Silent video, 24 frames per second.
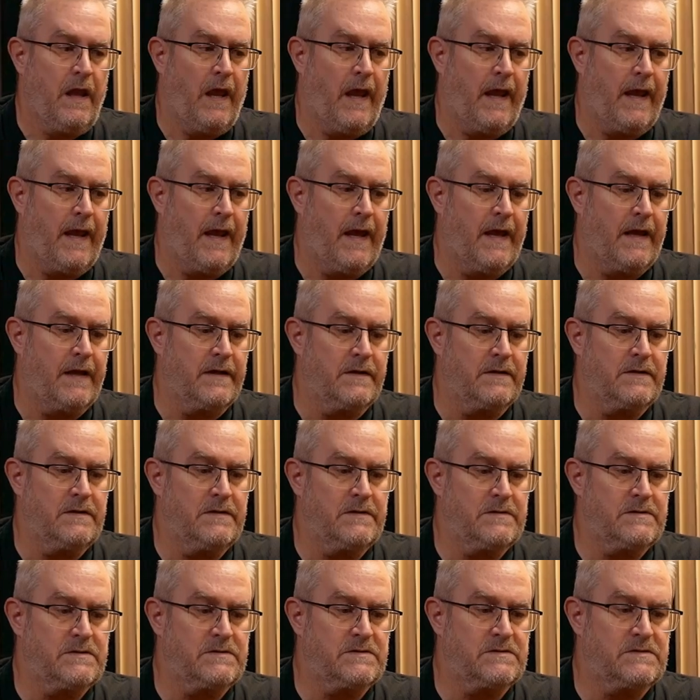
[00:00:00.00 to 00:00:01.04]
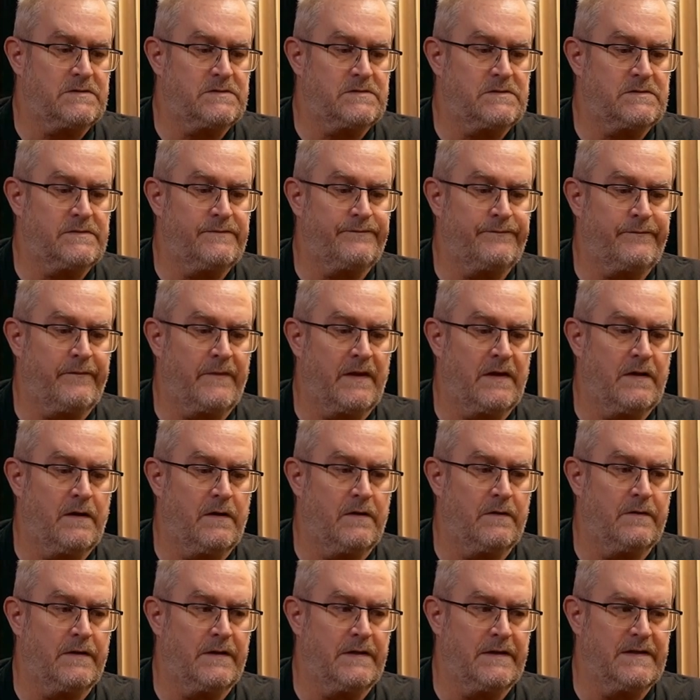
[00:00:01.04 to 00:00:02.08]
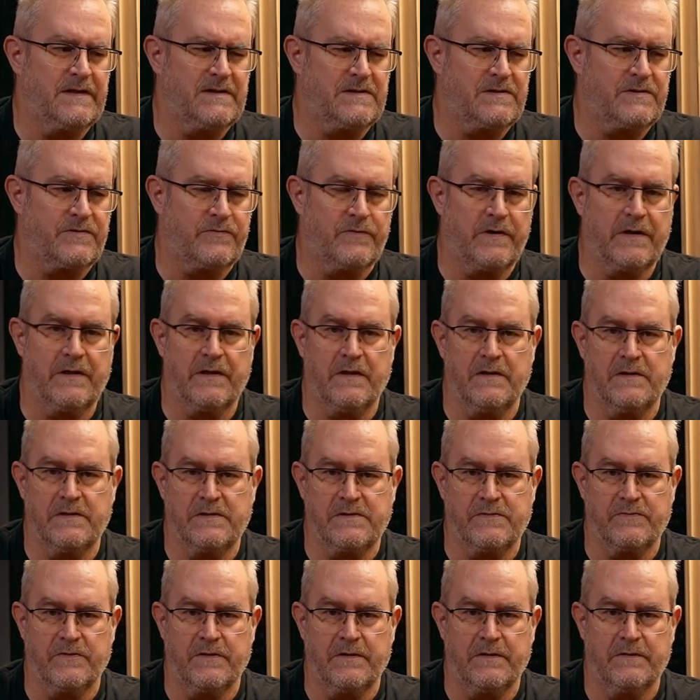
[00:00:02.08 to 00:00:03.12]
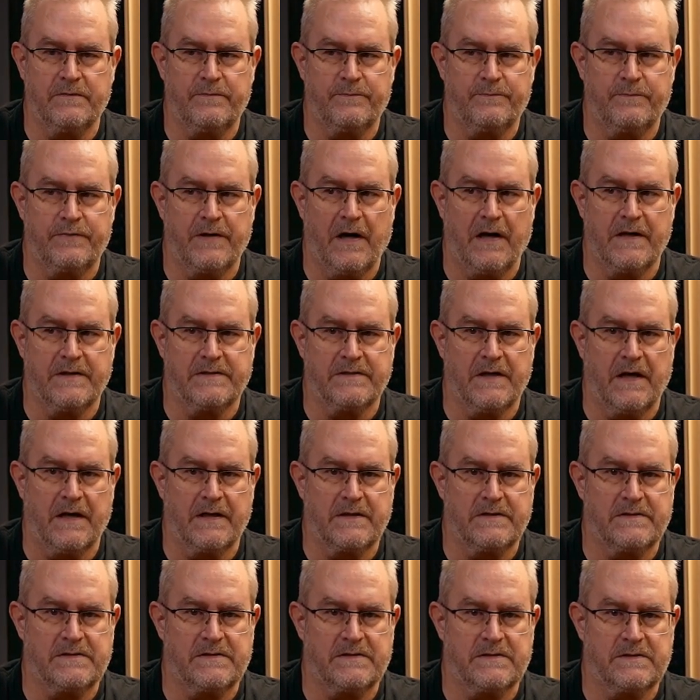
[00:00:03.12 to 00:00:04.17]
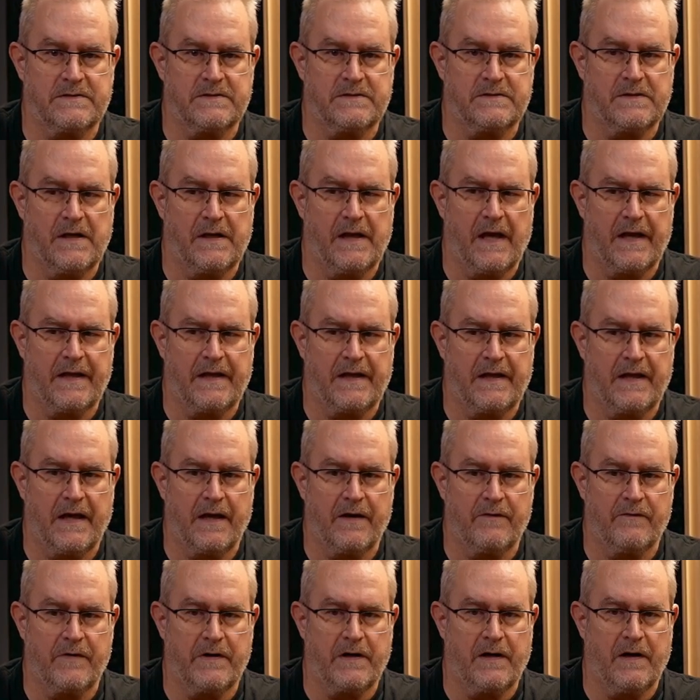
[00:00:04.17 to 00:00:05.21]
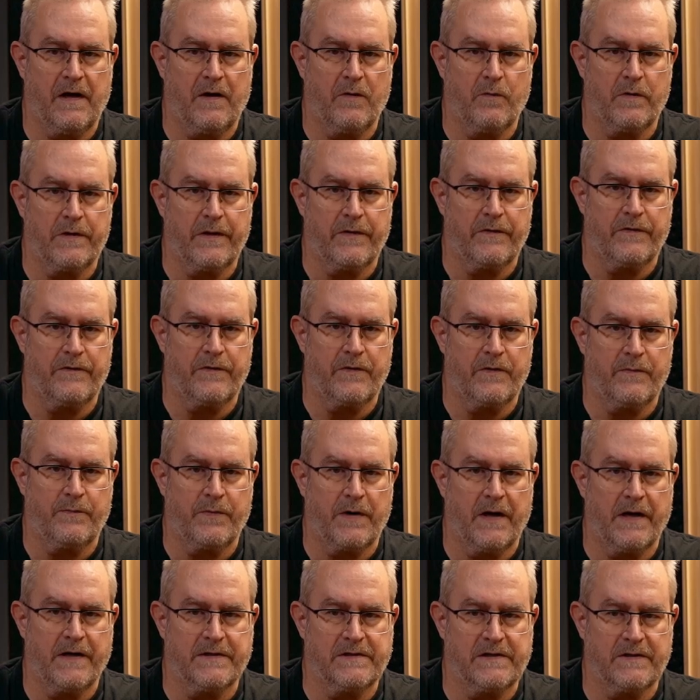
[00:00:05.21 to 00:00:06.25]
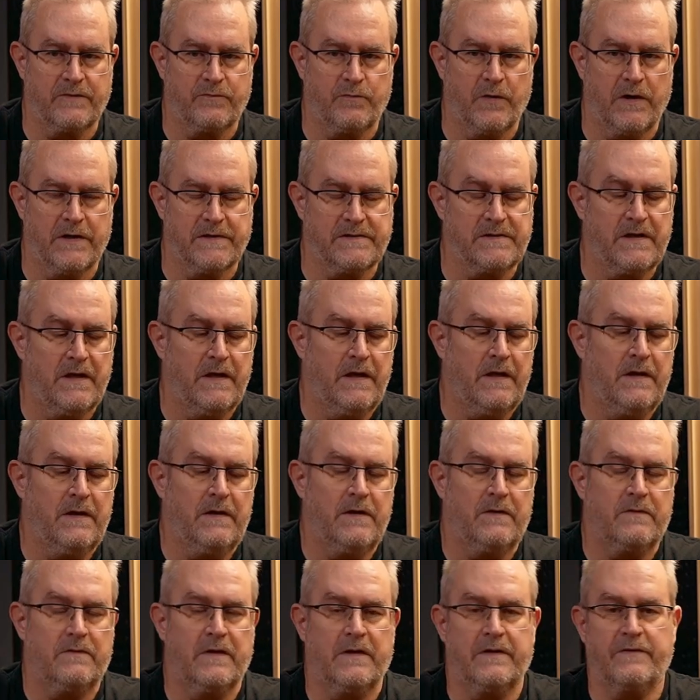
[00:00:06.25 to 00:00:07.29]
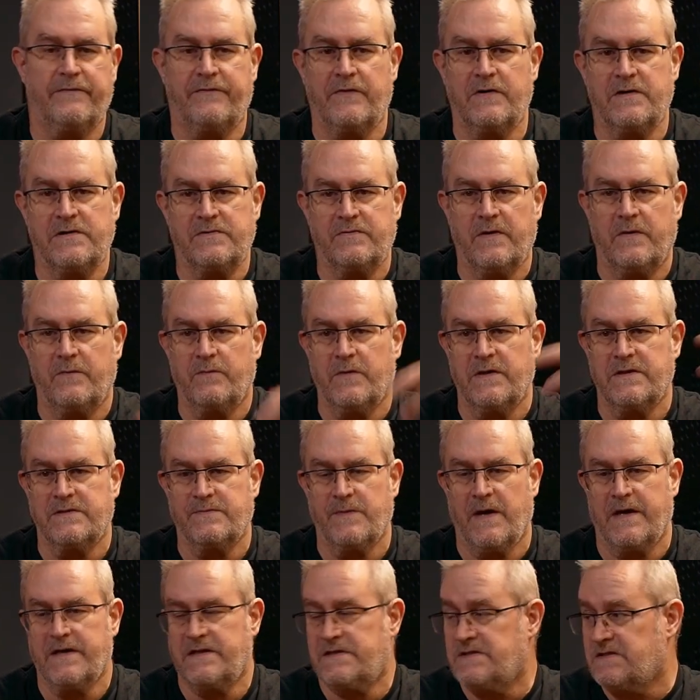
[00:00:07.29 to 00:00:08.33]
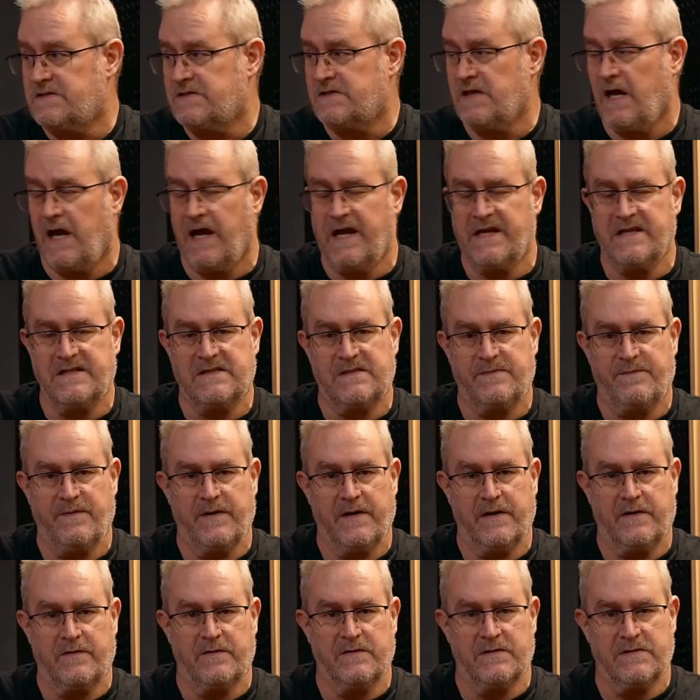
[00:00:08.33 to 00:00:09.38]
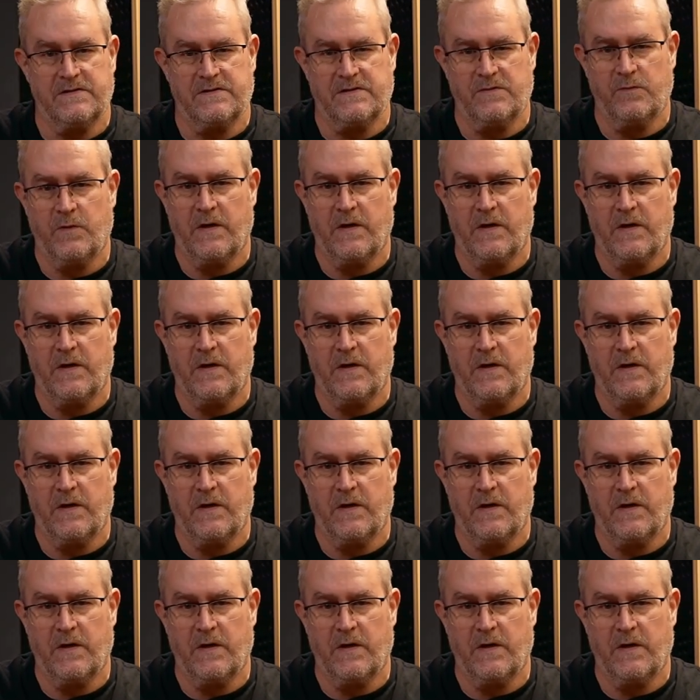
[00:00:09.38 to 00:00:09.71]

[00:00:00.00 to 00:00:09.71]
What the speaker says: And, you know, at least three of those were projects. I can't recall what the third project was. Well, the first one was my side speakers, the